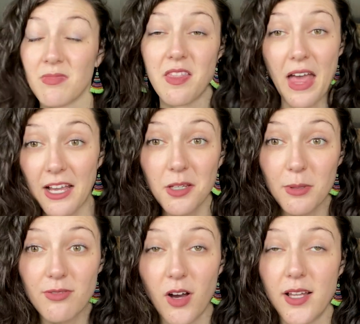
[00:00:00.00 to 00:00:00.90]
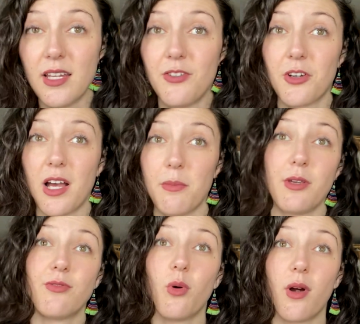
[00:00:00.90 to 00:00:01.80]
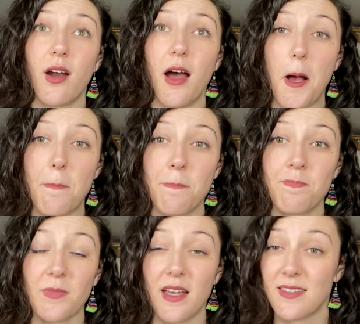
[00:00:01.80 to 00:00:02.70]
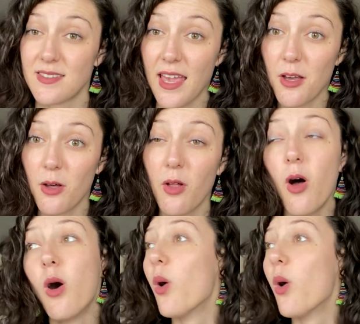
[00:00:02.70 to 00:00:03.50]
That could be fun if you're coming for a sail,